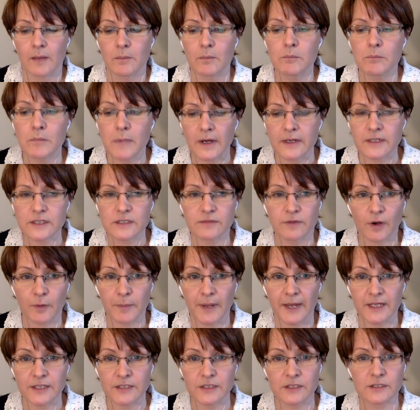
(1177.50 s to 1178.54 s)
most of our
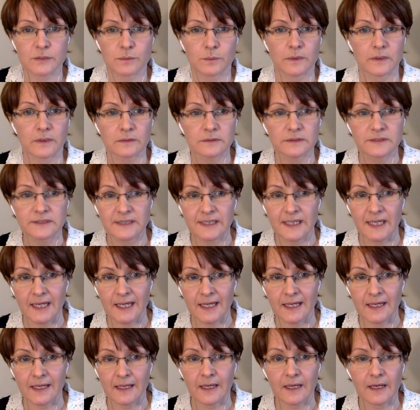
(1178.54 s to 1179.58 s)
patients will
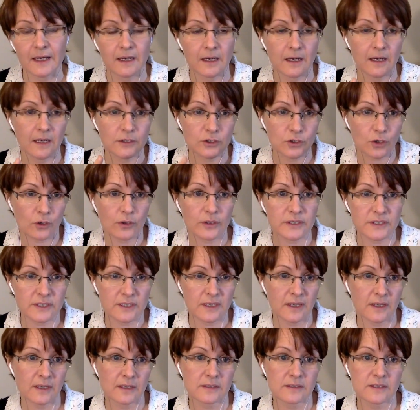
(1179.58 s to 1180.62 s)
see a
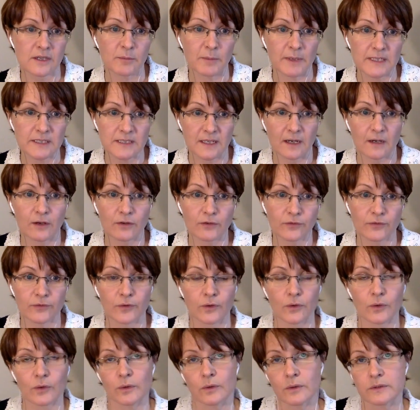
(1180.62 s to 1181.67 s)
doctor, so myself
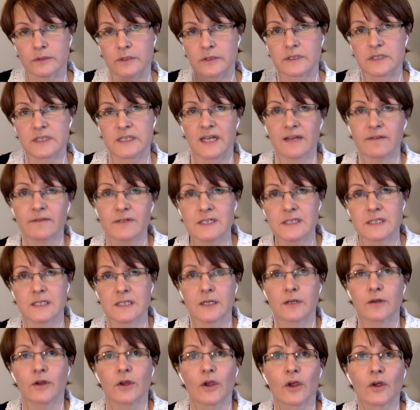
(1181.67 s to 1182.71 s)
or Dr.
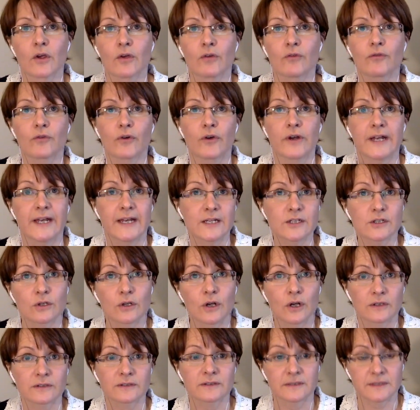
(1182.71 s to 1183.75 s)
Davidson, for an initial
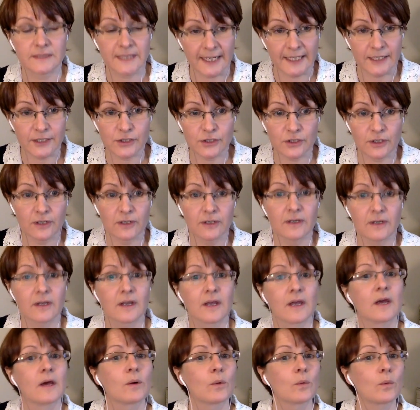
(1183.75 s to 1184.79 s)
consultation.
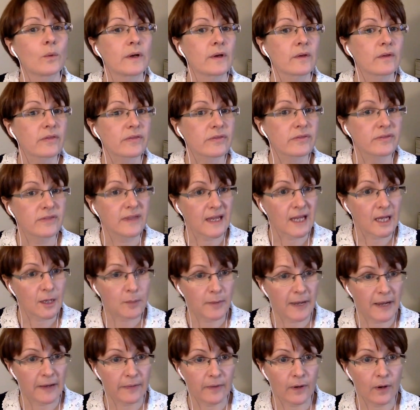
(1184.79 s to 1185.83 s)
we'll think
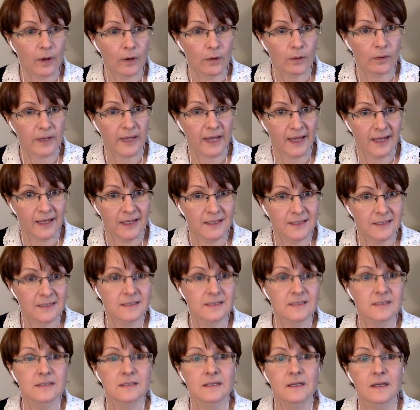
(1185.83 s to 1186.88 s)
about the whole
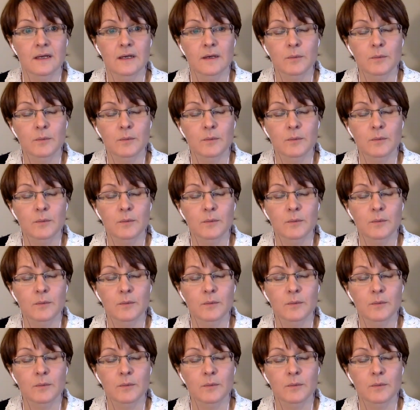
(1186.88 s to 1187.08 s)
case,